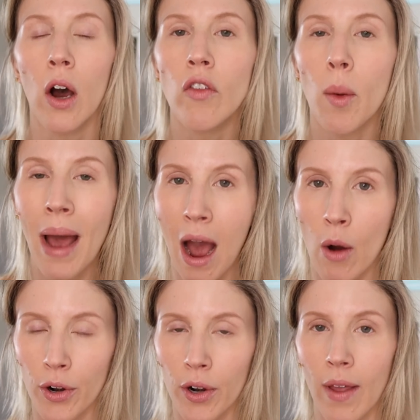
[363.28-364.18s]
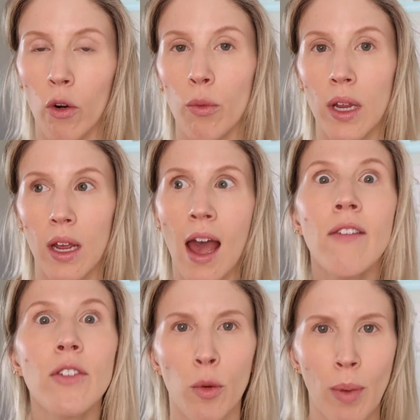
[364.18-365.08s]
of powder that would be a
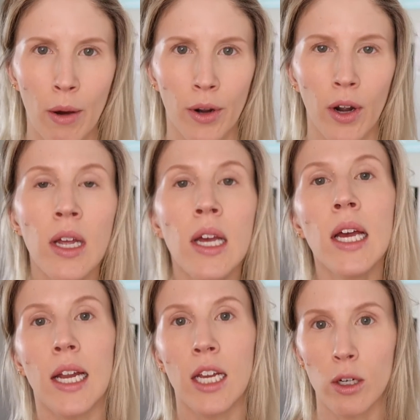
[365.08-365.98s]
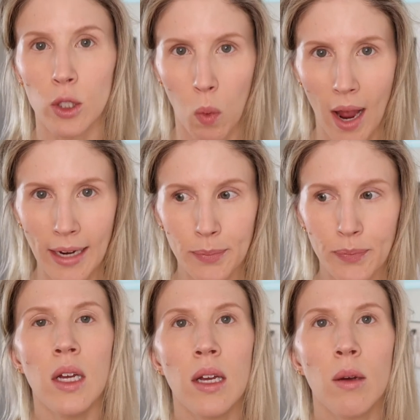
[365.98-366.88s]
heavier powder, and here's why.
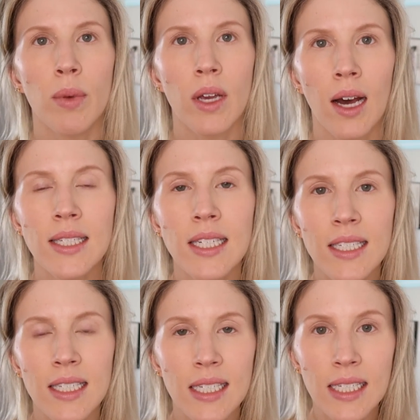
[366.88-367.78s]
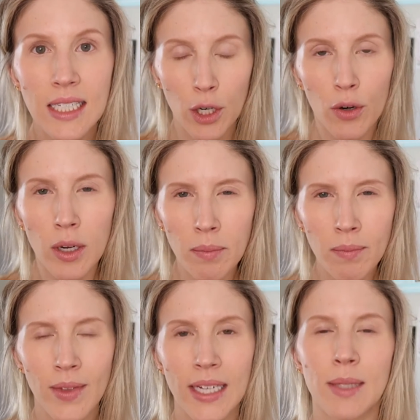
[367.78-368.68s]
Because it's a
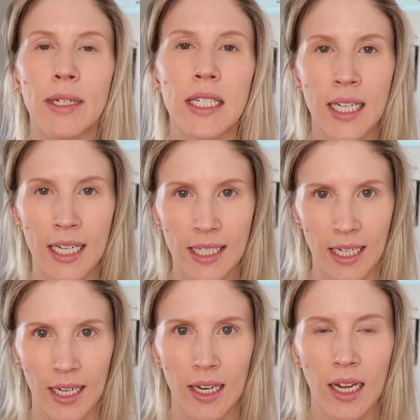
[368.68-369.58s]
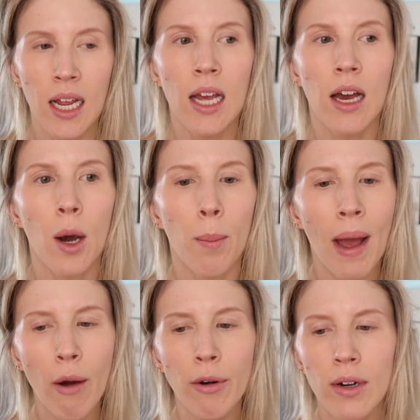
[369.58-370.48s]
serum that's been tinted, a
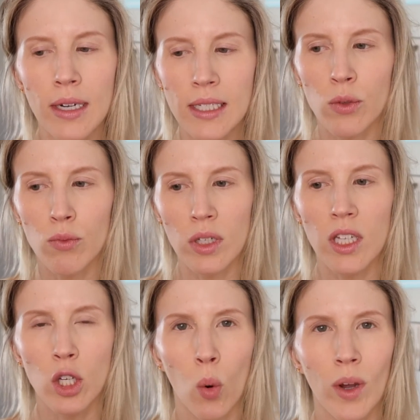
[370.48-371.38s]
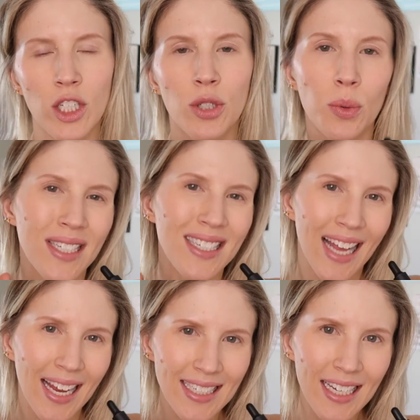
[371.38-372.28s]
powder isn't really going to
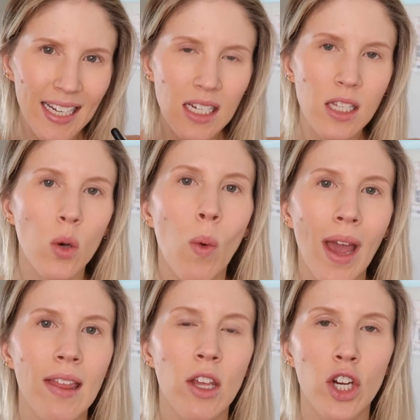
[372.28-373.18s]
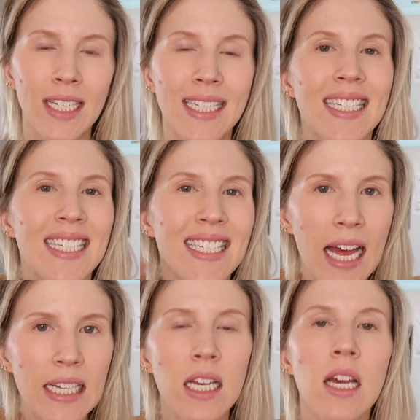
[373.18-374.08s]
set it the way that you're going to
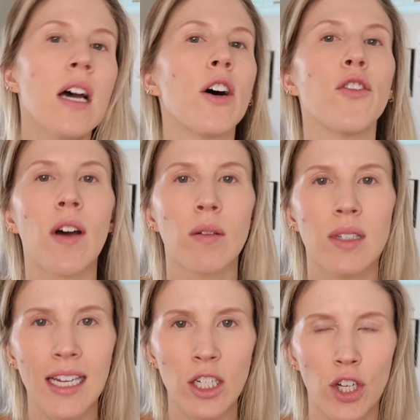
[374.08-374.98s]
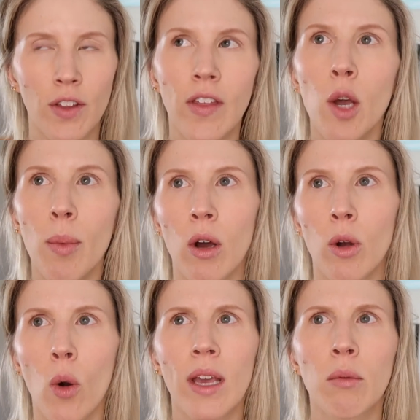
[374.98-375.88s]
set a foundation. Think about
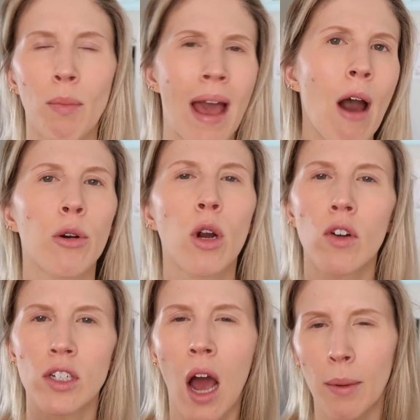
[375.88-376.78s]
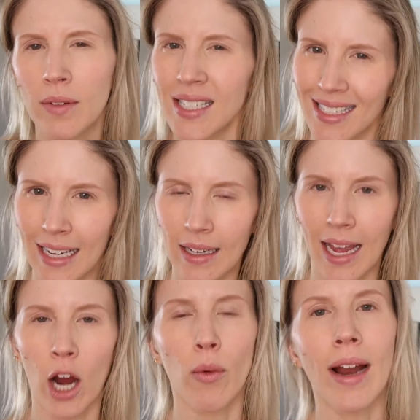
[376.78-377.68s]
going in with powder over top of
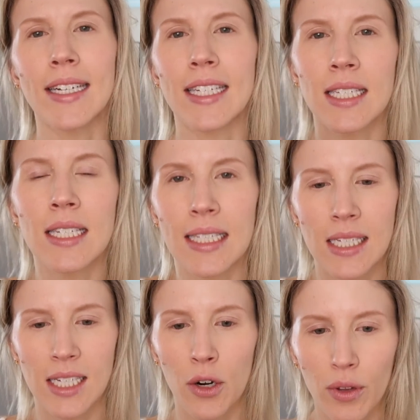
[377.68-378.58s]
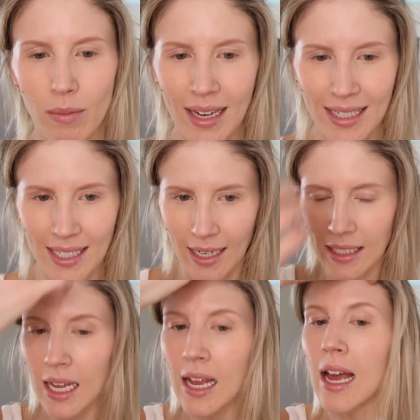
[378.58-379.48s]
skincare, right? It doesn't necessarily make
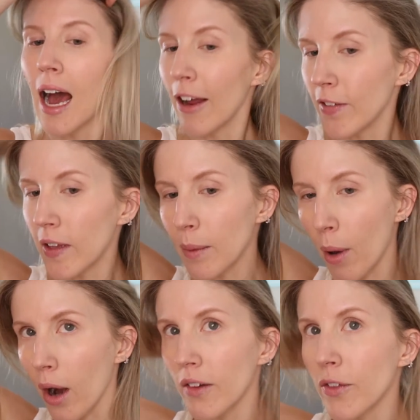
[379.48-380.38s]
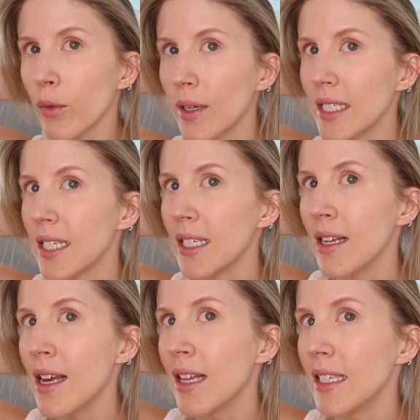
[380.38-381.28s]
sense. I feel like part of the
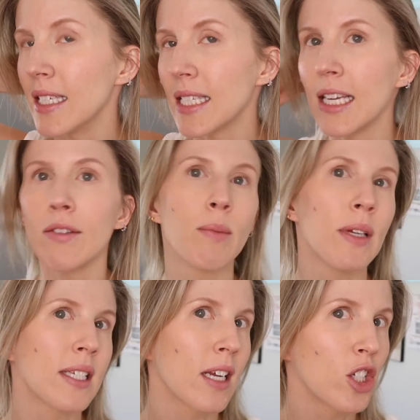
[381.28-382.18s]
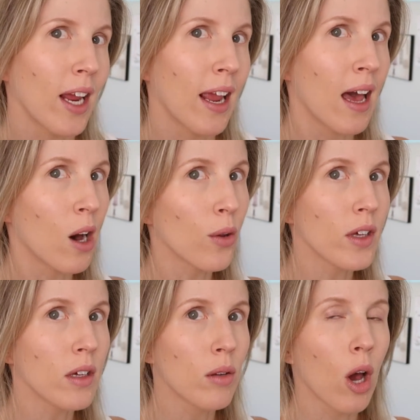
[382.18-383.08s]
reason this gives me such a
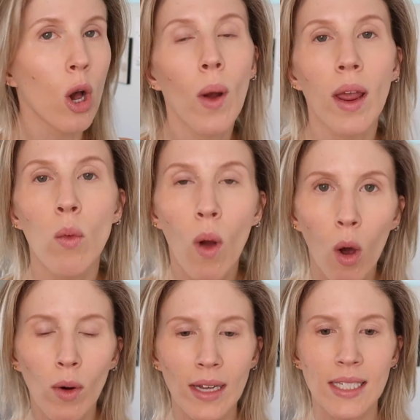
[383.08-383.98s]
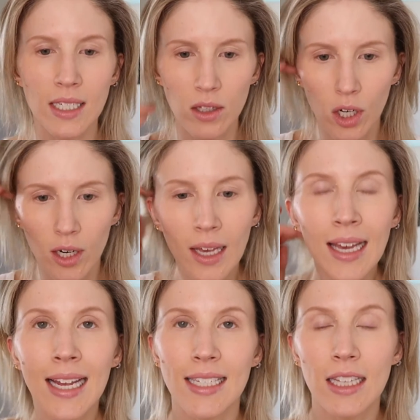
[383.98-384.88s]
healthy glow, a well-rested look,
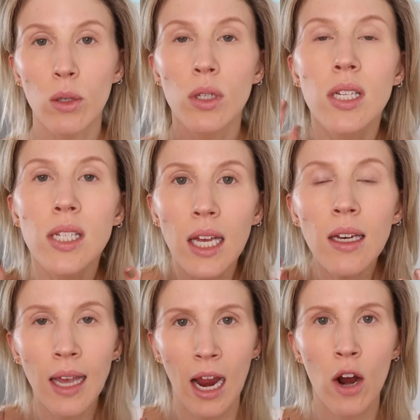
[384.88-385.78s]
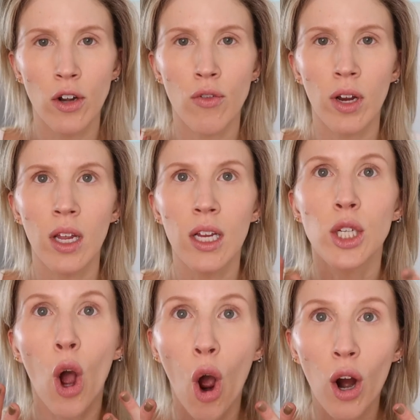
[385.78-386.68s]
is that those skincare ingredients
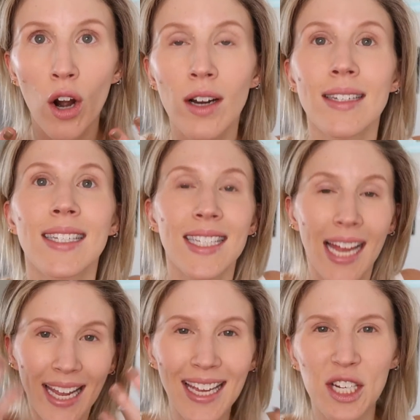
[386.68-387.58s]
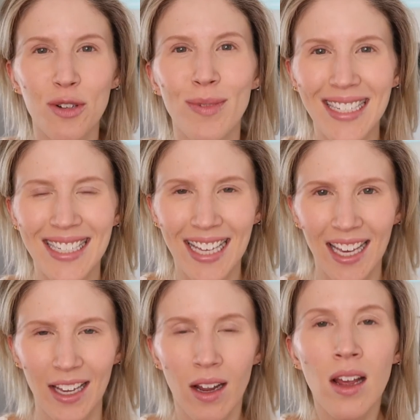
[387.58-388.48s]
are setting into my
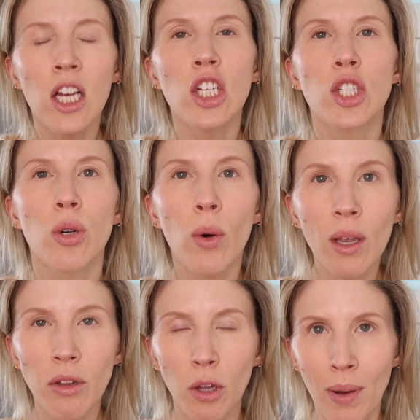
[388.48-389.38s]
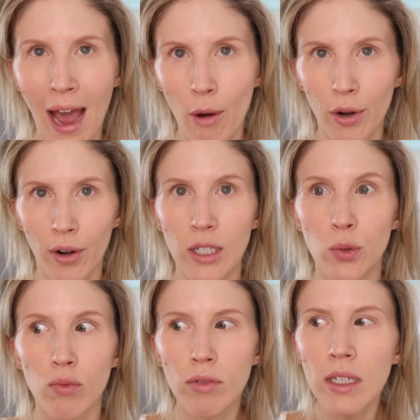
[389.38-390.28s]
skin. So going in with the powder is
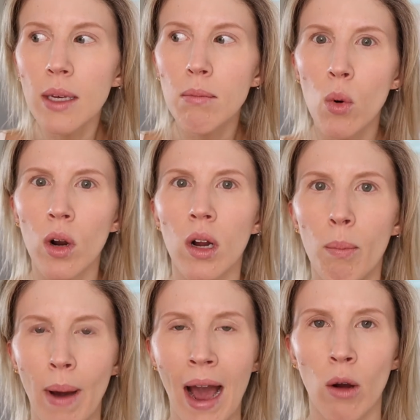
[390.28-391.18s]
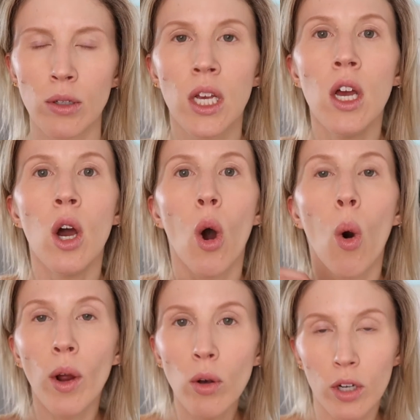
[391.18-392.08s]
really more about
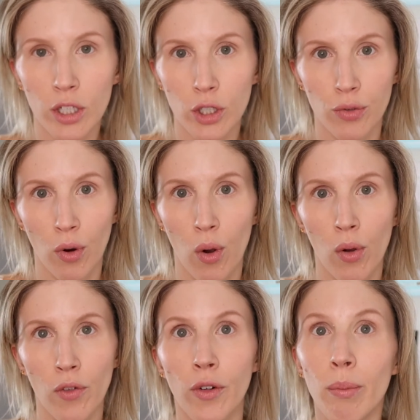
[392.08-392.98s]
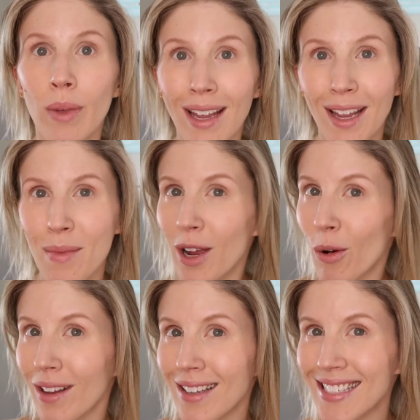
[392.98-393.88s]
oil control, for me, my
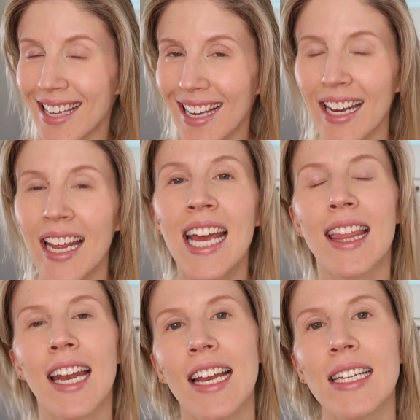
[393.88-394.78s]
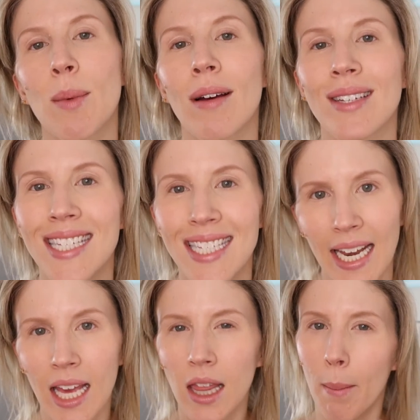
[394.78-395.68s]
oily skin, than it is about
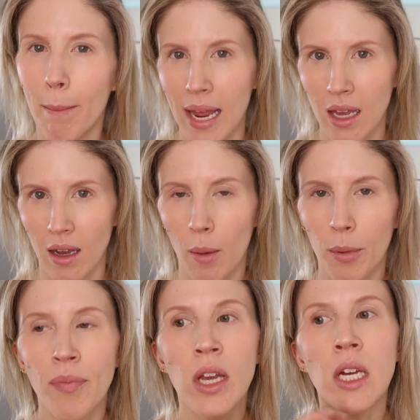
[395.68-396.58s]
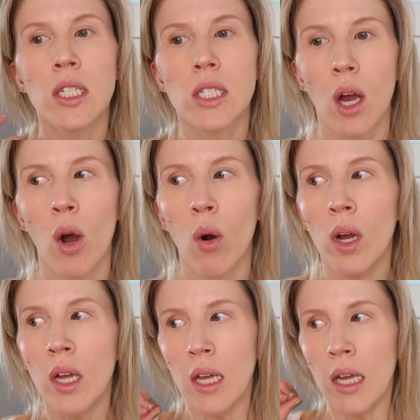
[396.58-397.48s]
setting the makeup.
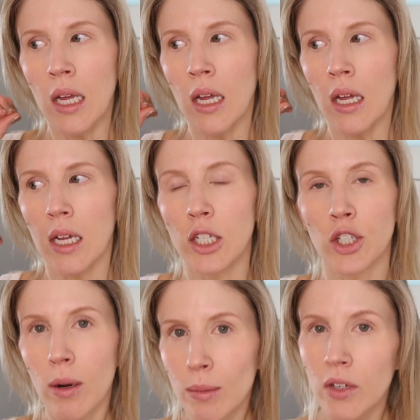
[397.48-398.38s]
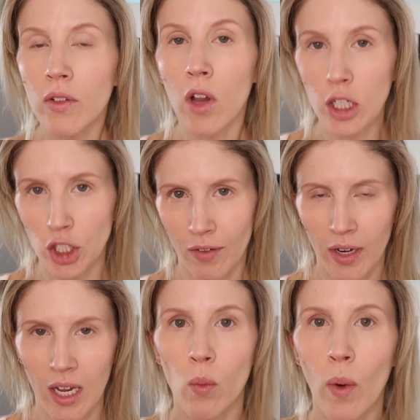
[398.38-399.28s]
So in terms of
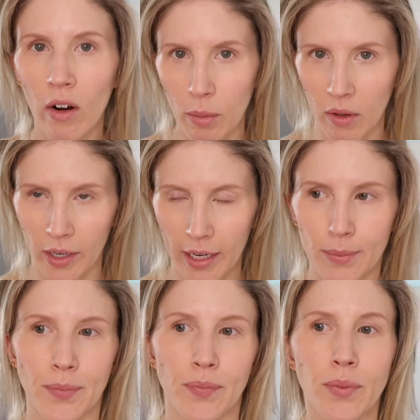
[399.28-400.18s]
longevity and wearability,